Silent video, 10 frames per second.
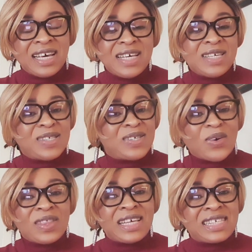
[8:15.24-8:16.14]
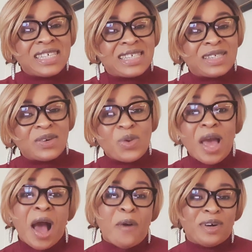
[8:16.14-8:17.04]
So this is
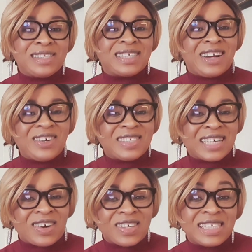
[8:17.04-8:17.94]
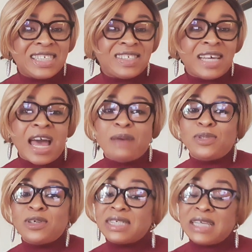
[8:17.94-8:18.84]
where I want to close the curtain today, and
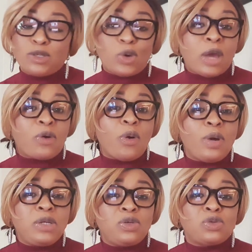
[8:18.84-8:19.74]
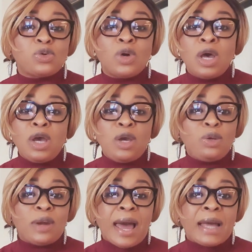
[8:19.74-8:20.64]
just here to encourage you to,
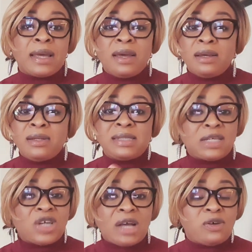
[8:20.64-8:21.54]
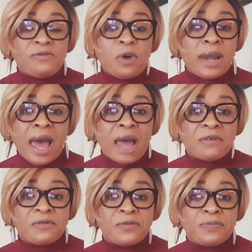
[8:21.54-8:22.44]
take charge of your
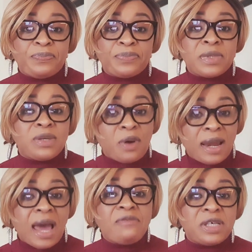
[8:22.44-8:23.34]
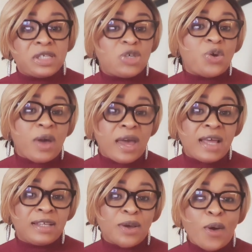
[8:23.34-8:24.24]
life. Your life is in your
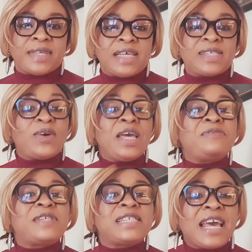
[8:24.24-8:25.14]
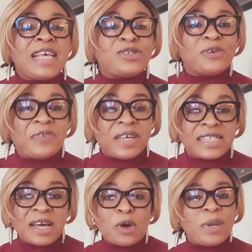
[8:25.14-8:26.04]
hand. So if today is your first
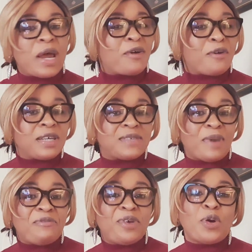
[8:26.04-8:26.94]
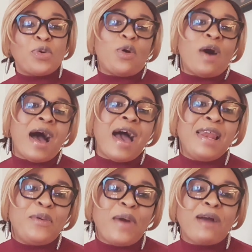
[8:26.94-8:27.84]
time coming across my video, you're
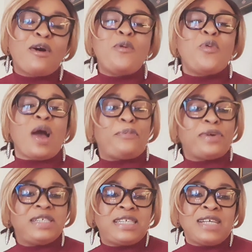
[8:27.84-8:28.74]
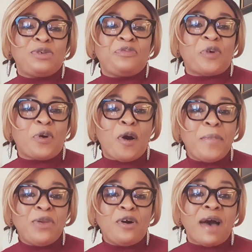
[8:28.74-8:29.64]
highly welcome. We appreciate you for
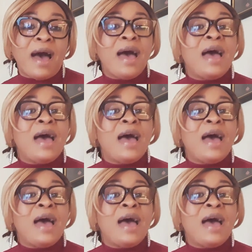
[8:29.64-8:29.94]
coming over.